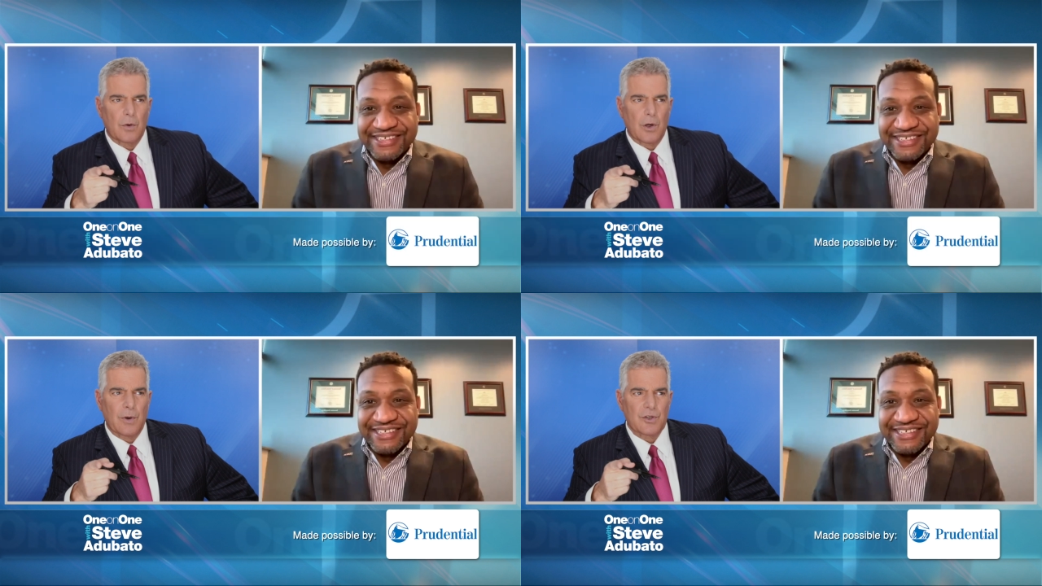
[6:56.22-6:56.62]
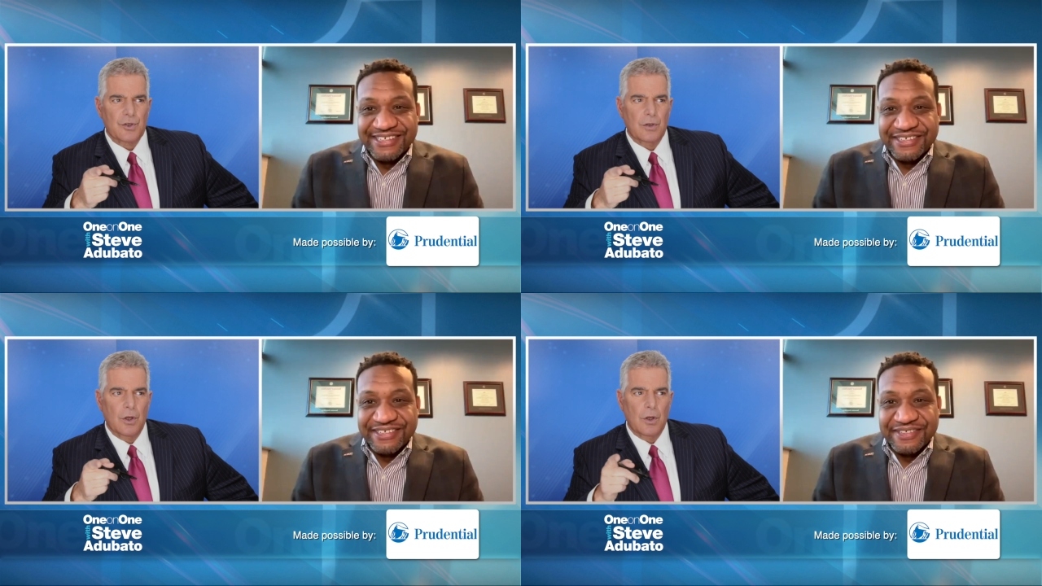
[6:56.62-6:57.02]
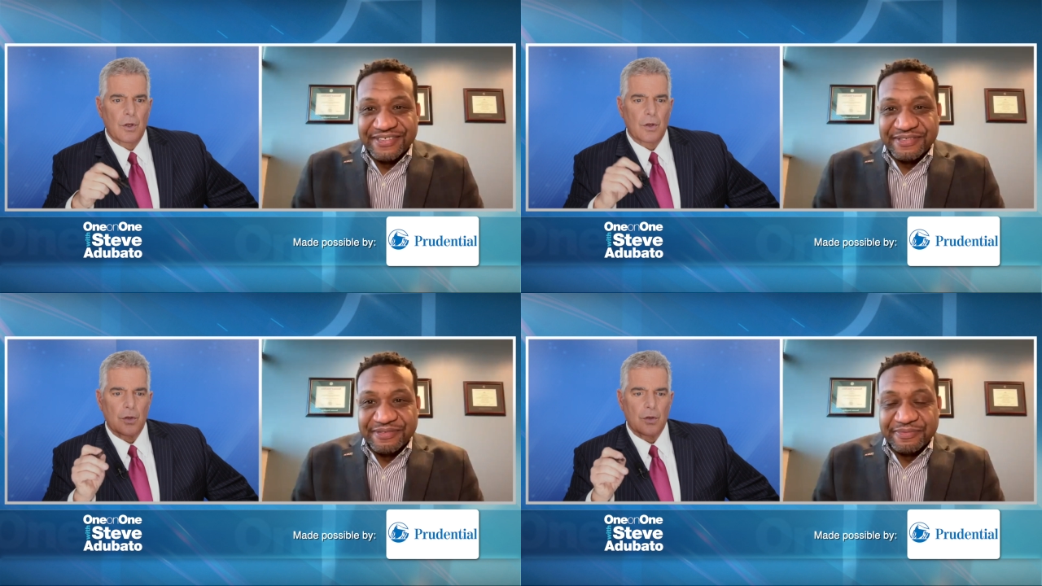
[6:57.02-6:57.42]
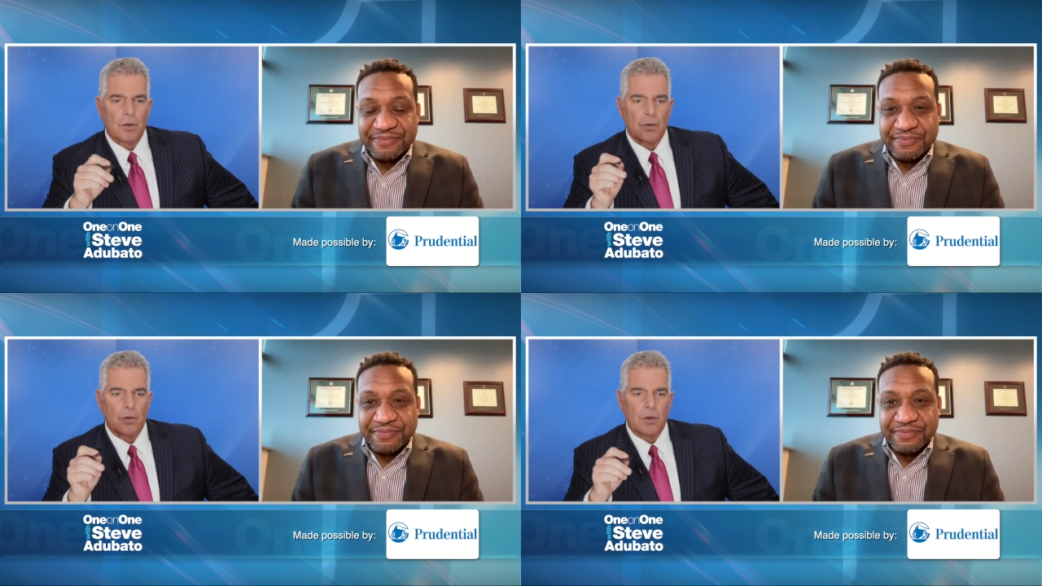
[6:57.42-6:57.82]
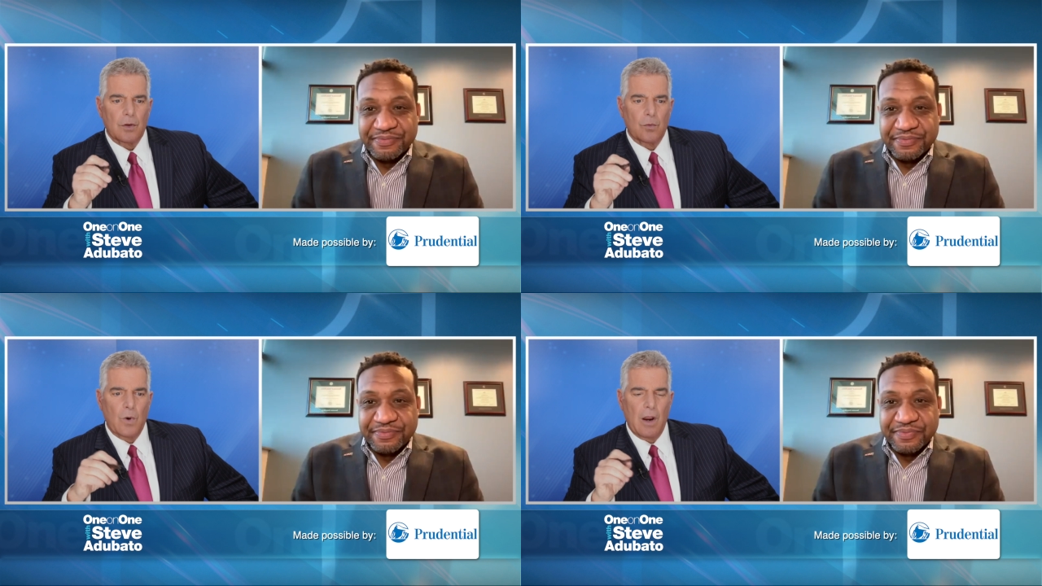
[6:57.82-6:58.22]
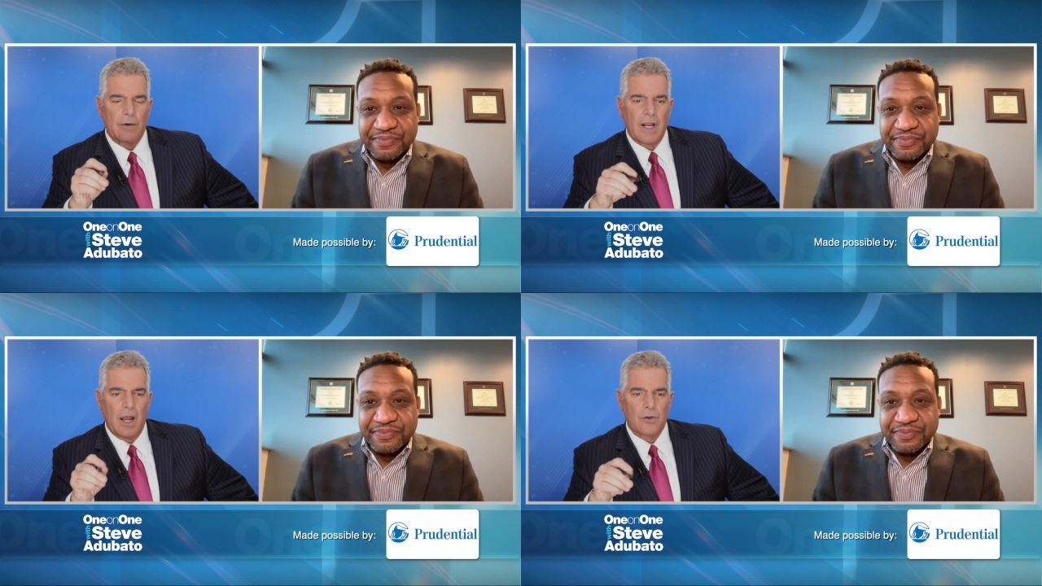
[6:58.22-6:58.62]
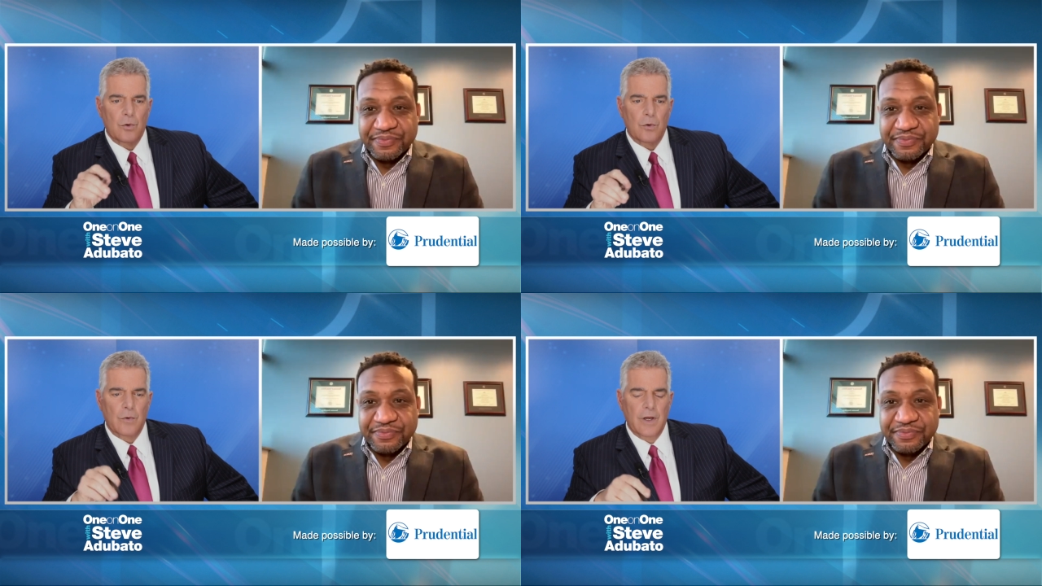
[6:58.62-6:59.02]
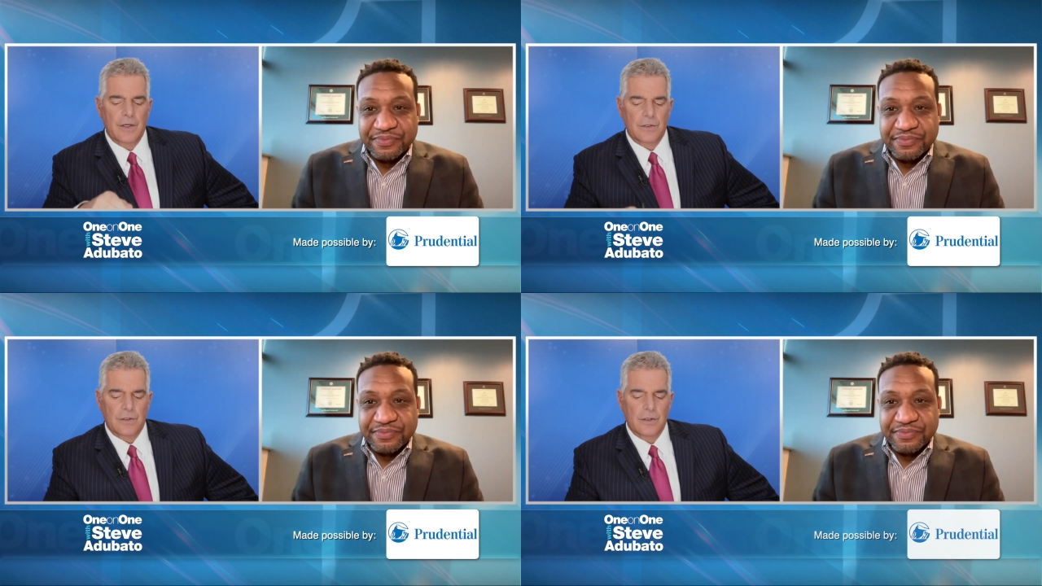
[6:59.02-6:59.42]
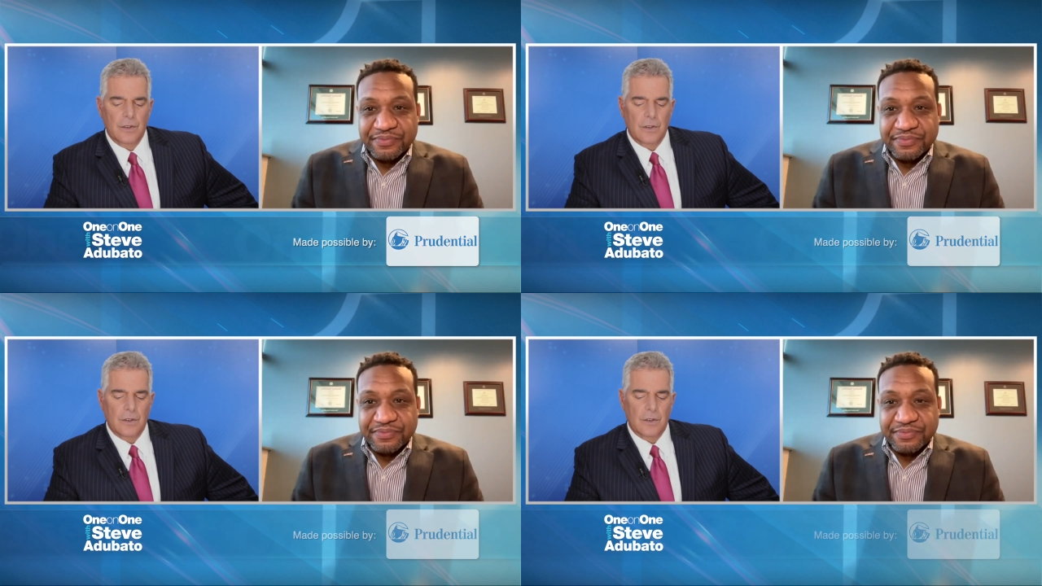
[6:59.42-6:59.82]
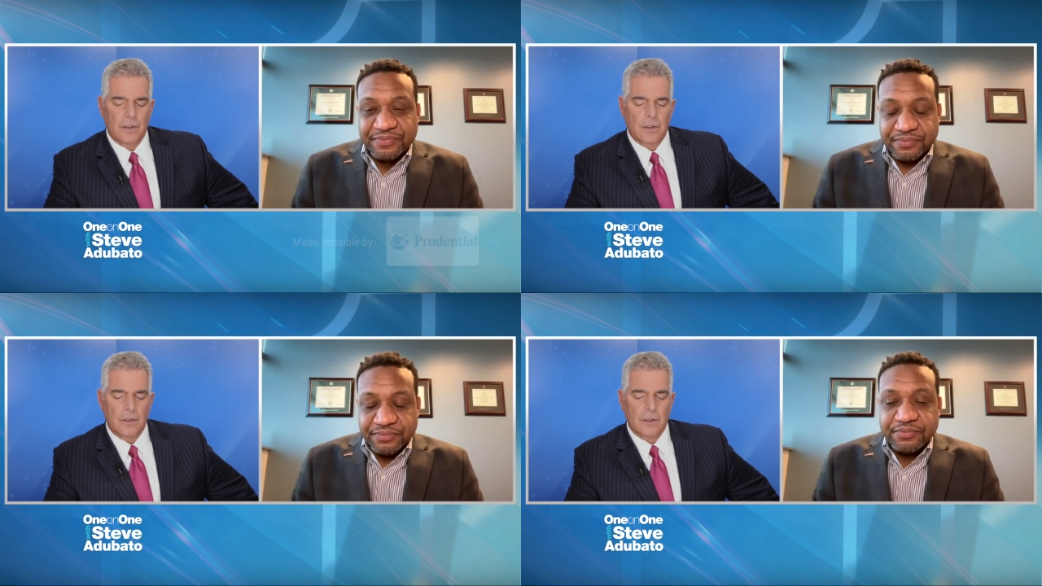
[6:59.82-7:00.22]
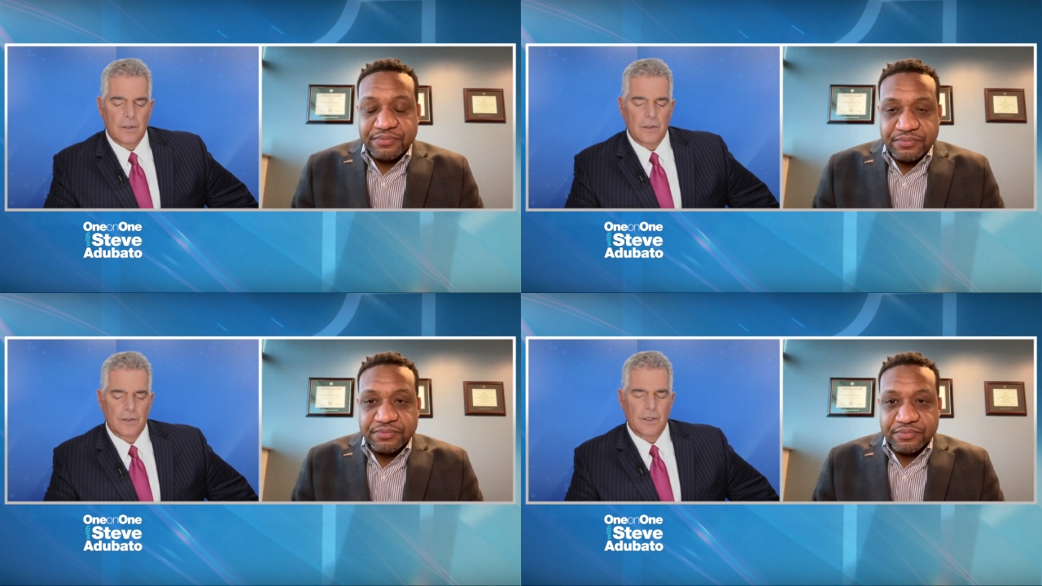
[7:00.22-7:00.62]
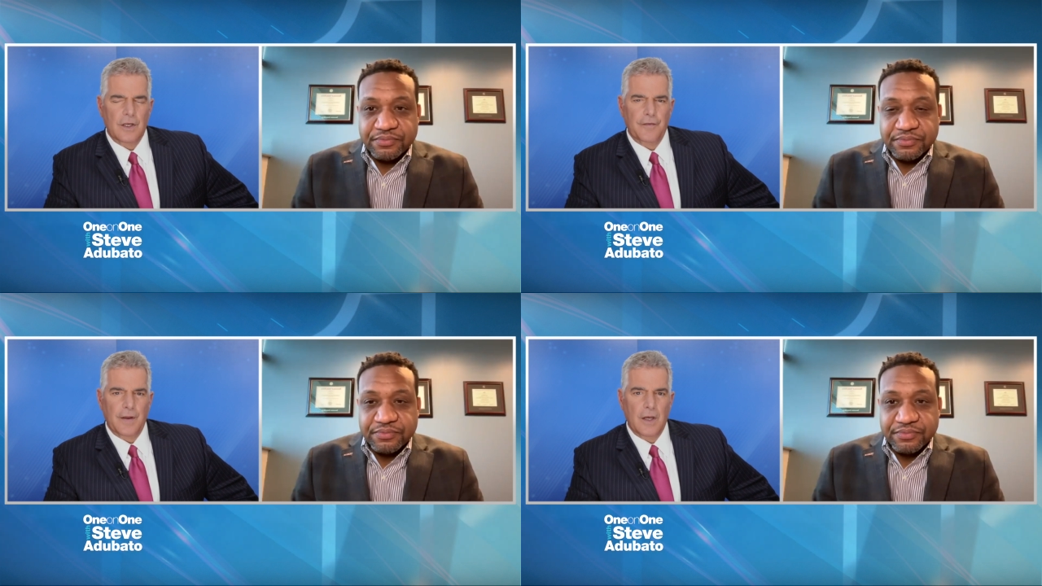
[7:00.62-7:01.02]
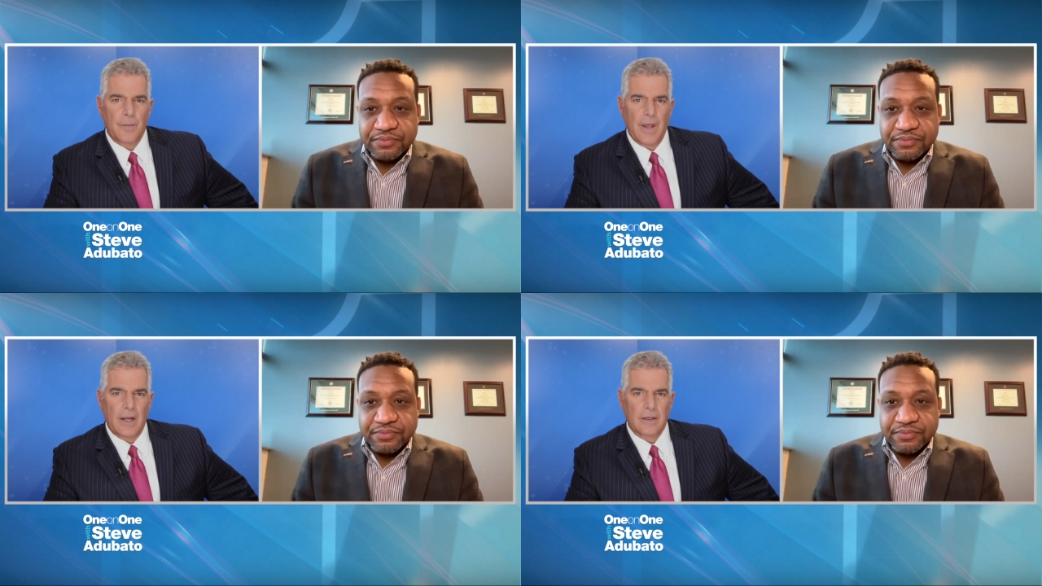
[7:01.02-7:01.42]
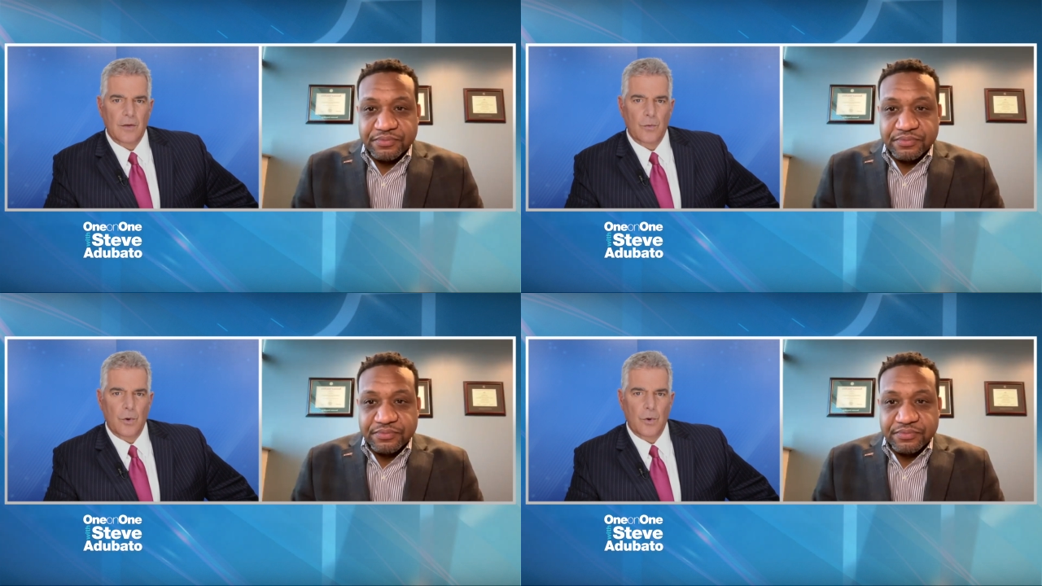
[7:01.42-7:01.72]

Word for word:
Speaker 1: quick question: Where and how you were raised? Significant impact on the